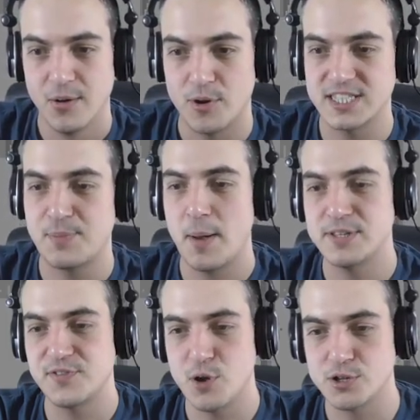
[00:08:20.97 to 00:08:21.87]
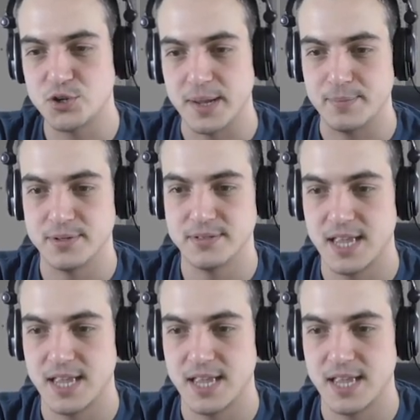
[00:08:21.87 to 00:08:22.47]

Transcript: What is the purpose of your trip?